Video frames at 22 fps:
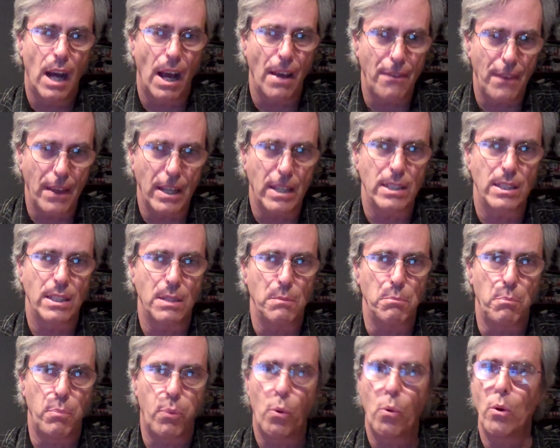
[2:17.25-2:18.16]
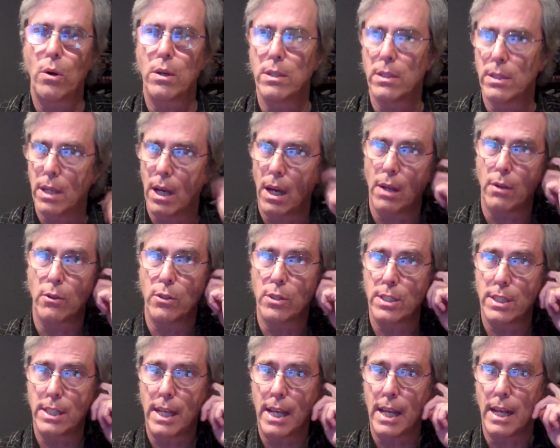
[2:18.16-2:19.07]
I think it's important to
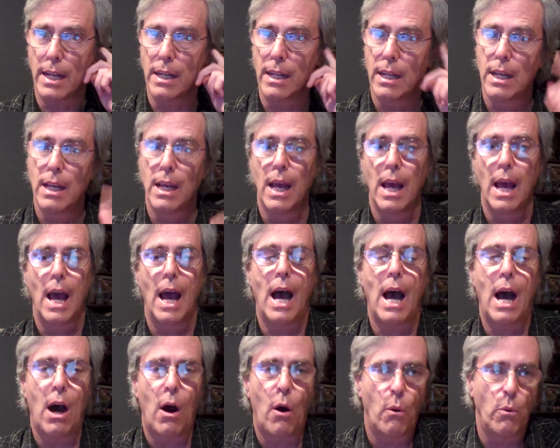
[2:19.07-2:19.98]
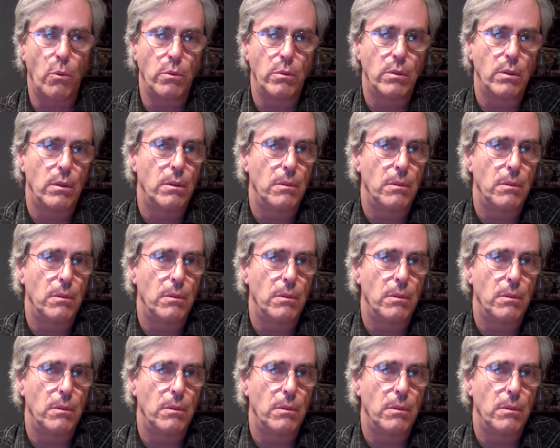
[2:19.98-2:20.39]
understand how